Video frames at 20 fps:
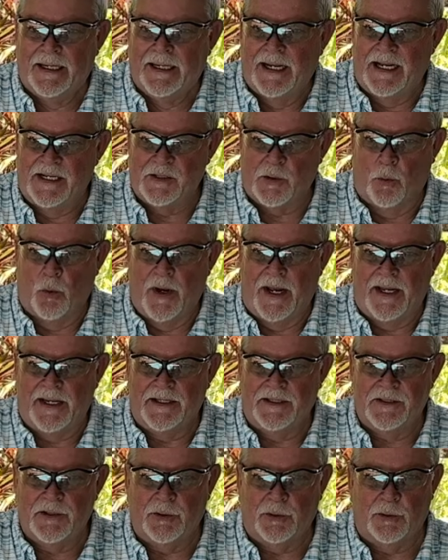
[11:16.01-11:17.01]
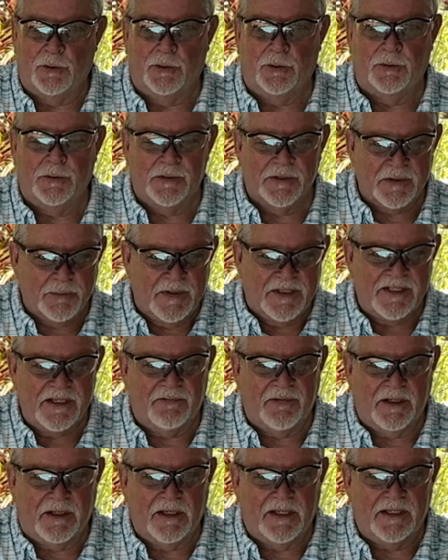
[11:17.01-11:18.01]
as a way to
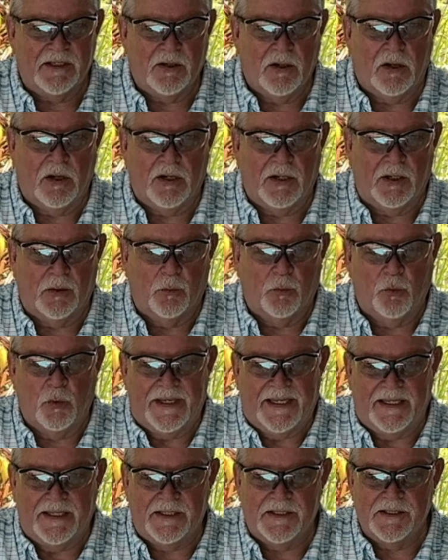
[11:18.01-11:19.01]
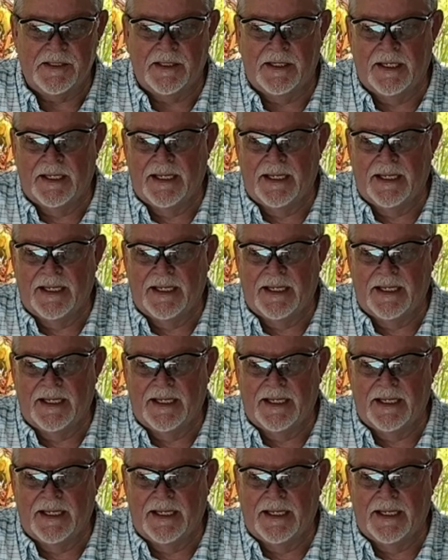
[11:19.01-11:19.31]
specifically target weeds